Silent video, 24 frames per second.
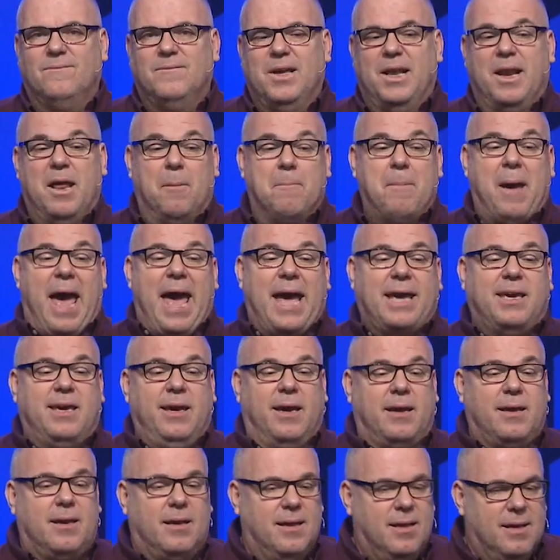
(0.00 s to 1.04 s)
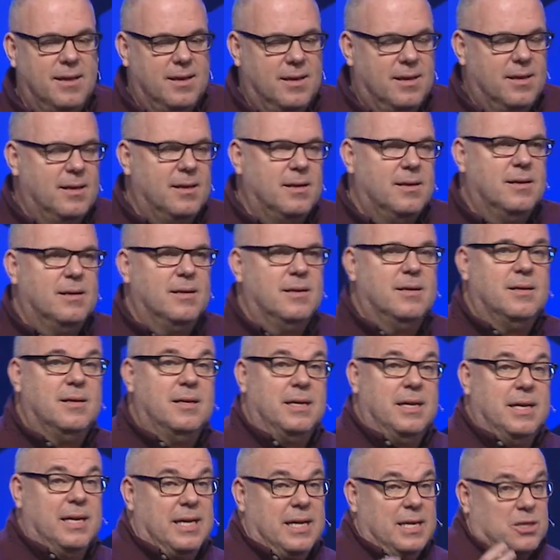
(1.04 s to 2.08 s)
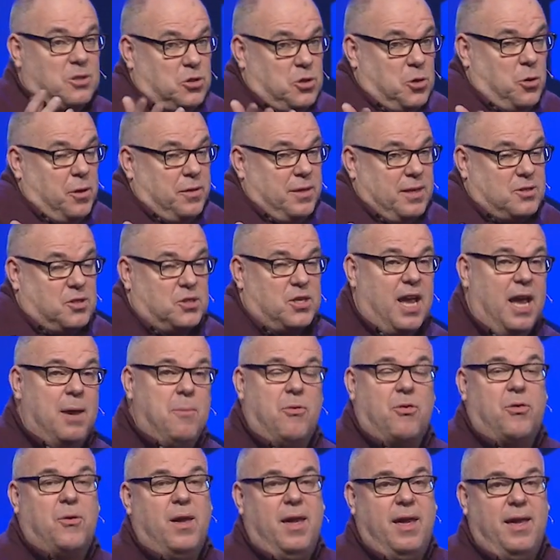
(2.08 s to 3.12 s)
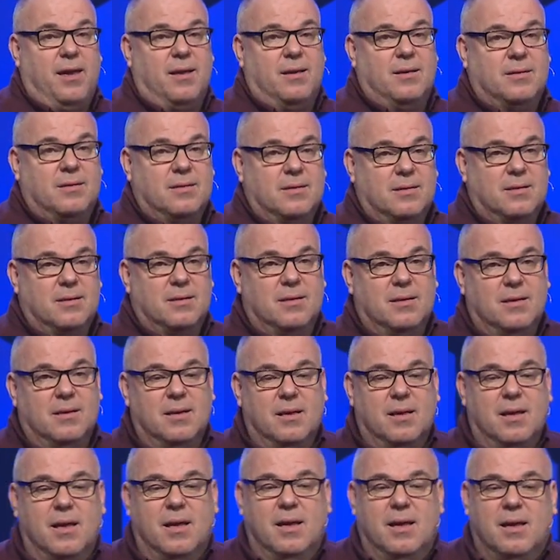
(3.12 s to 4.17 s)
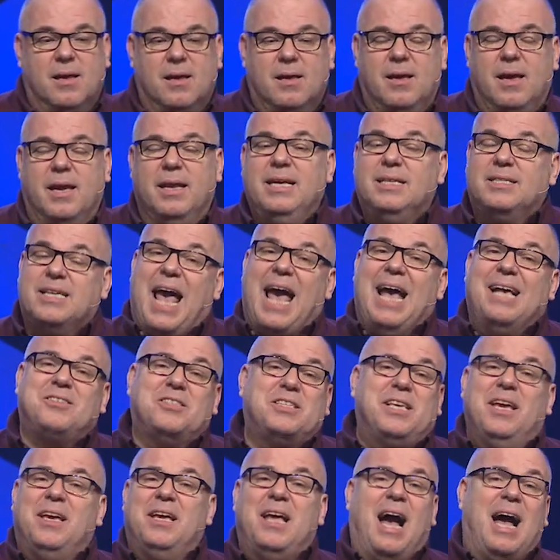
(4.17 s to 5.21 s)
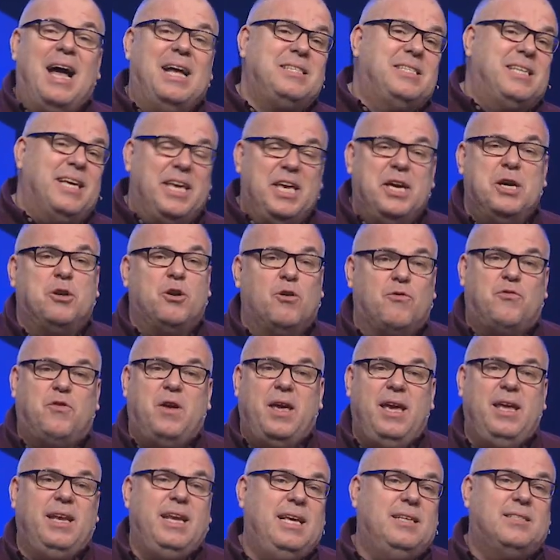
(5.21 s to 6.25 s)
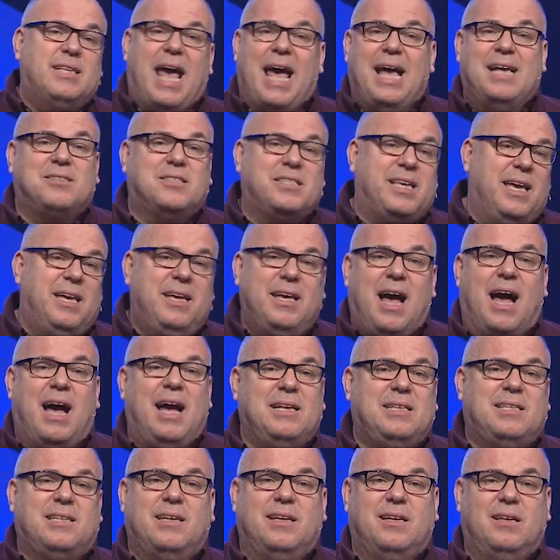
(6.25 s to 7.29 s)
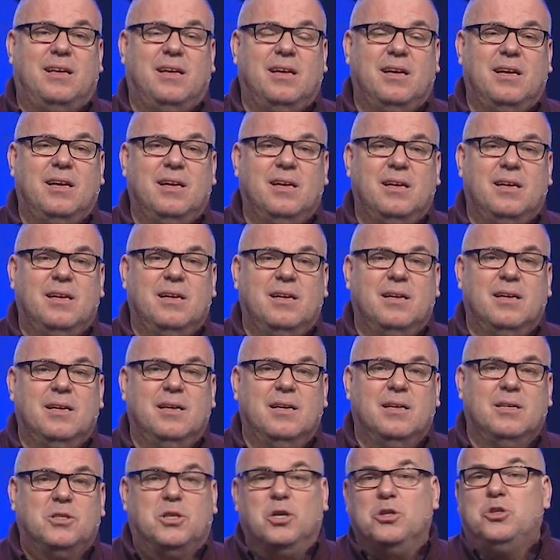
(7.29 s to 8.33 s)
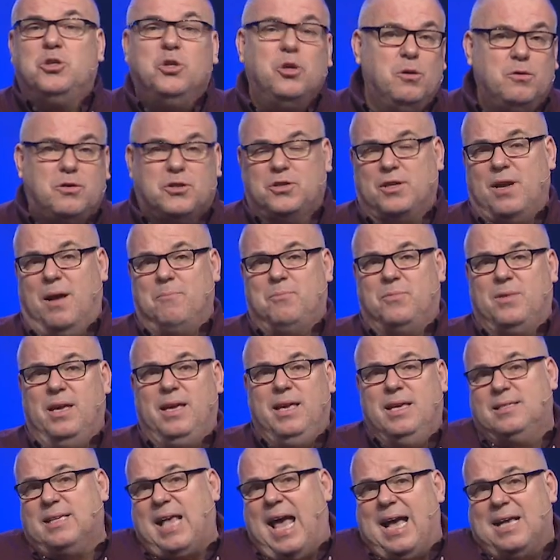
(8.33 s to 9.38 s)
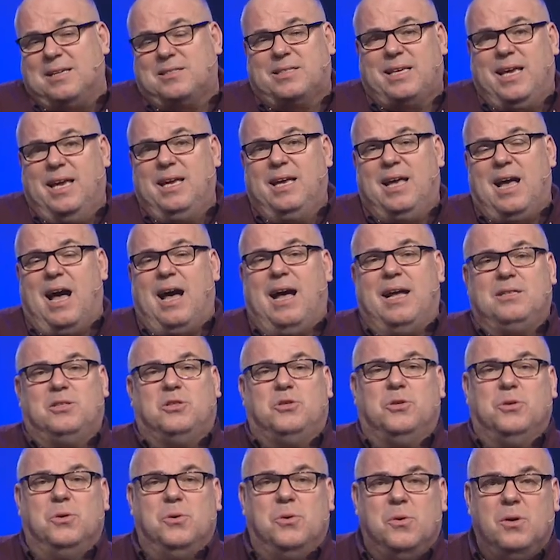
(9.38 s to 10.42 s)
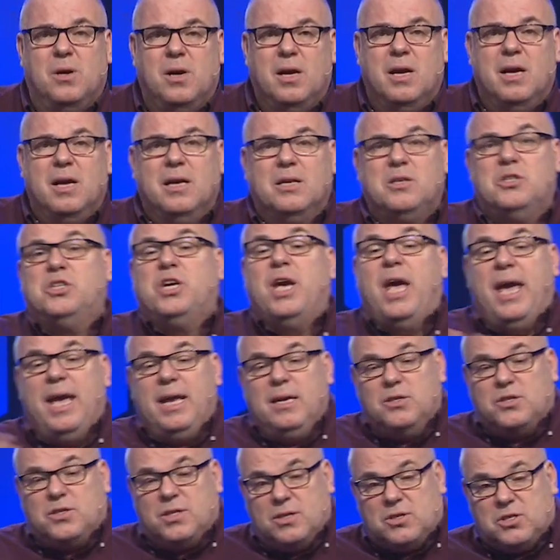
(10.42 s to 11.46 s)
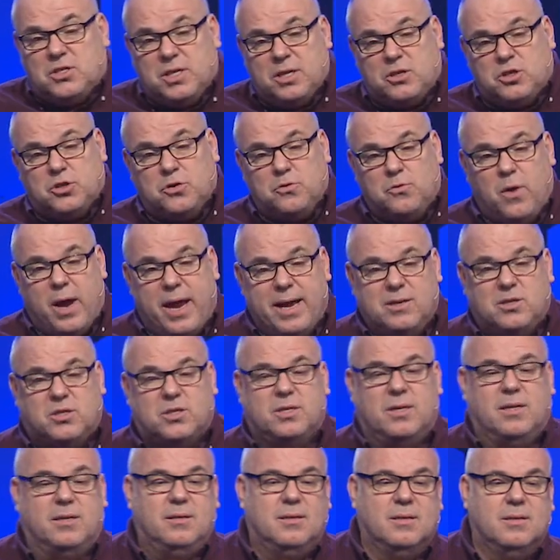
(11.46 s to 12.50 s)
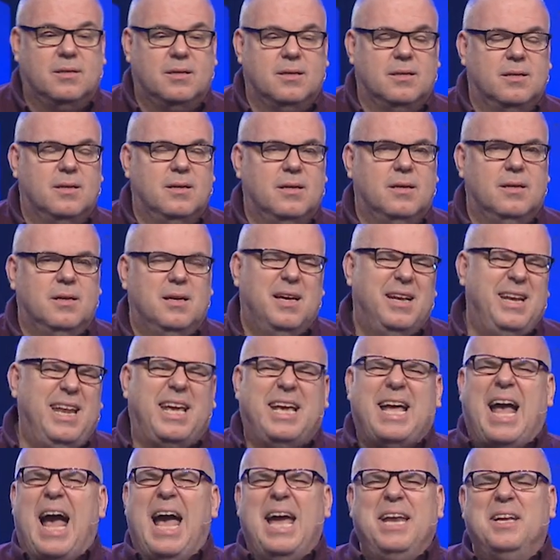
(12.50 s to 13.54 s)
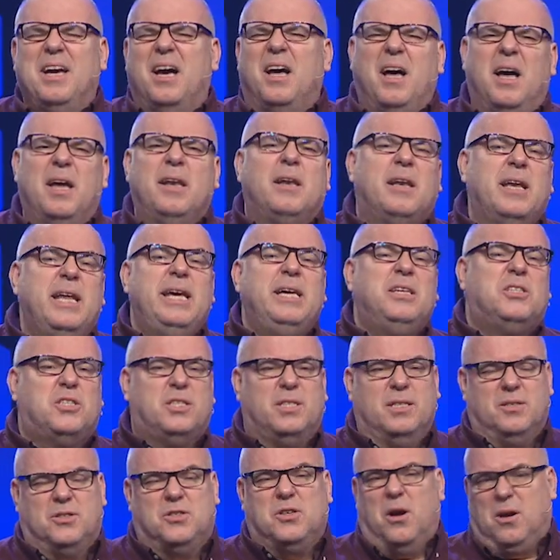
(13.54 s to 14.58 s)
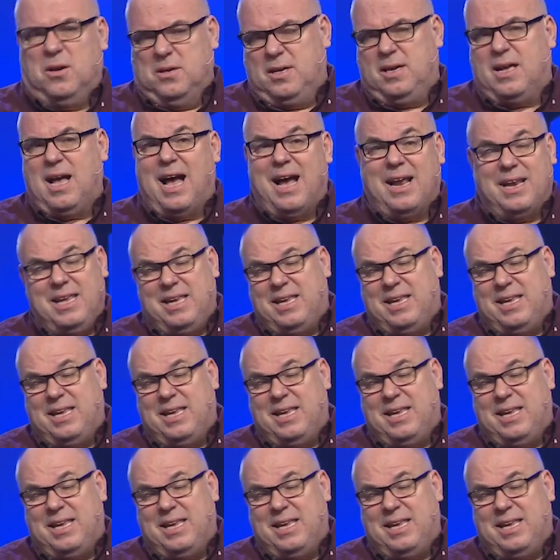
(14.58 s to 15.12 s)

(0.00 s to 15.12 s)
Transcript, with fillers: And Habakkuk is doing the same thing. And he's asking God to intervene. He's asking God to, to do something. He's asking God to change the situation. And he kind of unleashes on God.